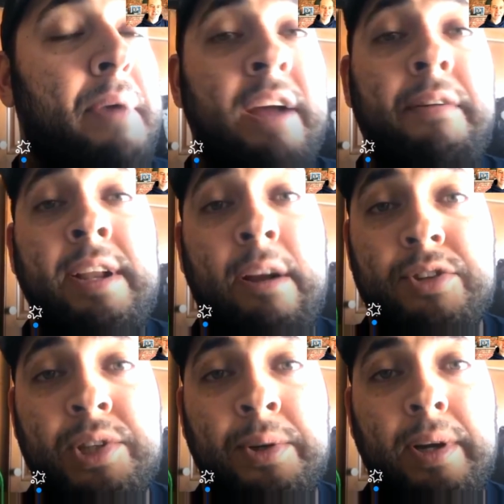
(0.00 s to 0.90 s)
In
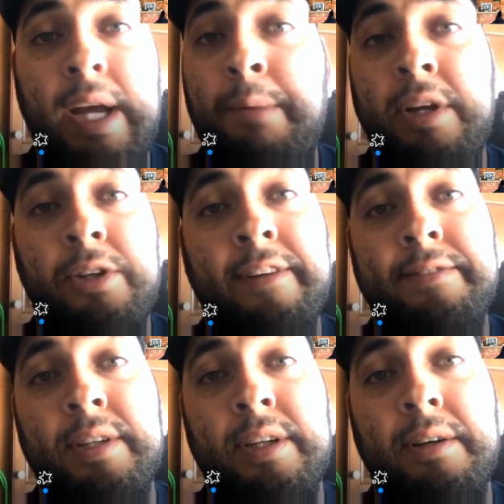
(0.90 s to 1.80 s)
Arizona, everybody
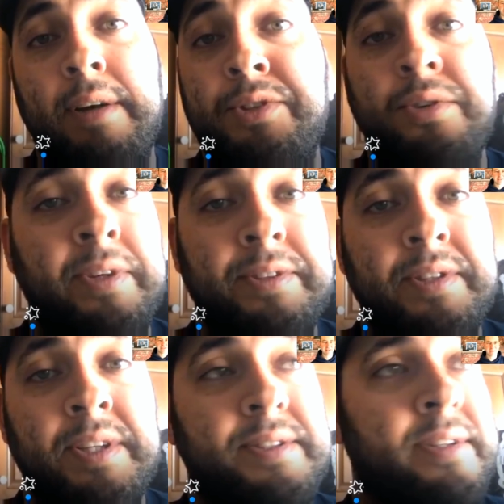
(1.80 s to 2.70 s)
drives
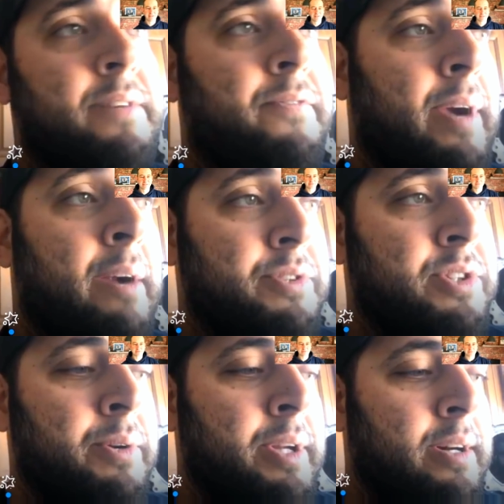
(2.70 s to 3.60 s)
SUVs. It's for
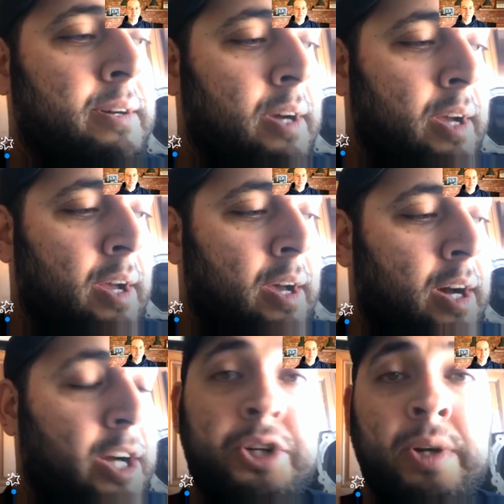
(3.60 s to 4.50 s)
Arizona,
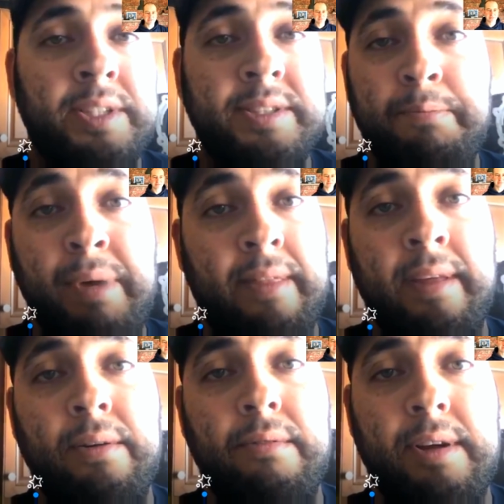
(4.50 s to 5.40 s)
trucks is a big
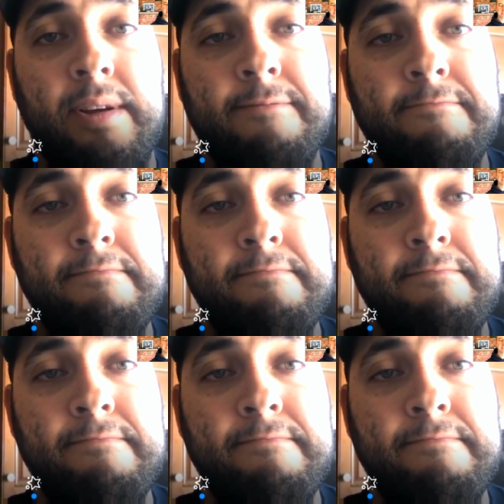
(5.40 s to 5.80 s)
thing over here.